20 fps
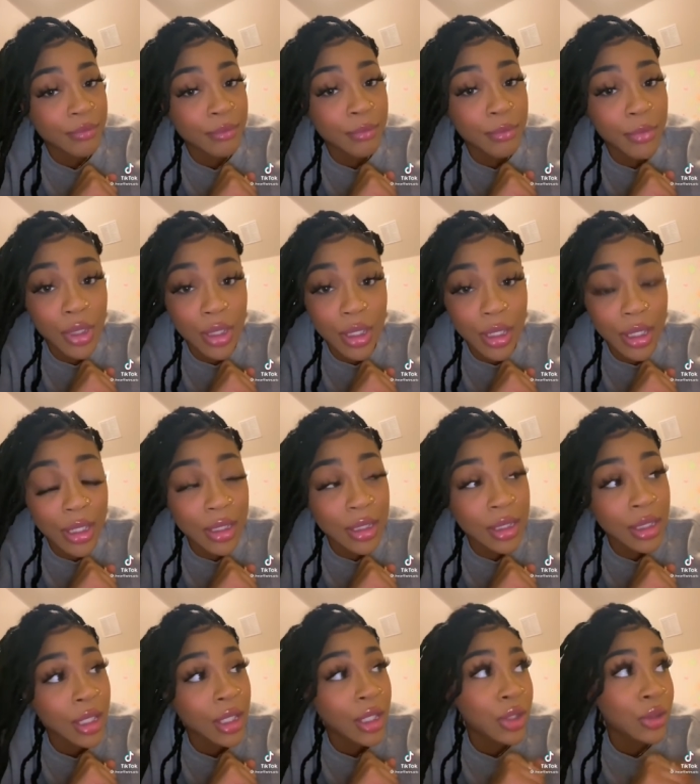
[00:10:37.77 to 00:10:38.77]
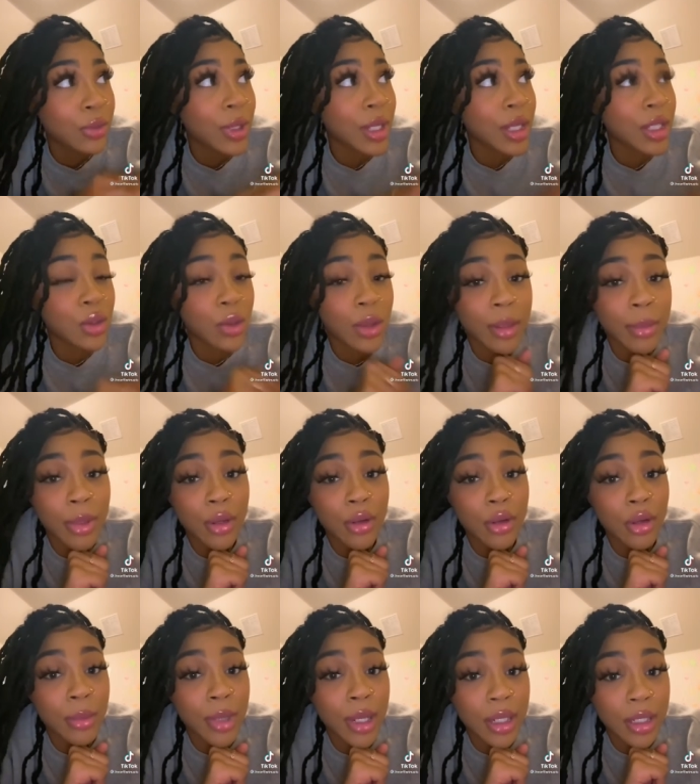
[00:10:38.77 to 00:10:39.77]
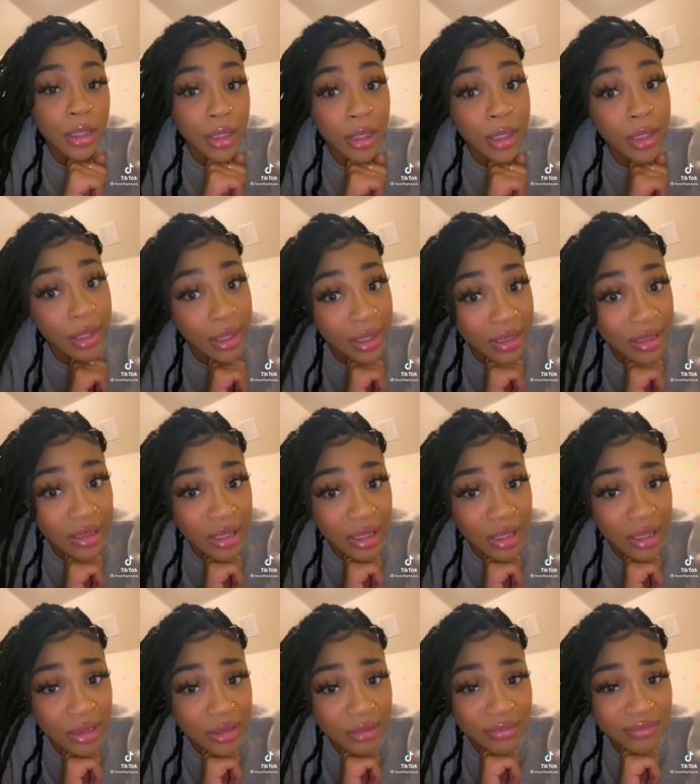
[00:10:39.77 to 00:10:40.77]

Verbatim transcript: Because you can't talk about nobody looking like that.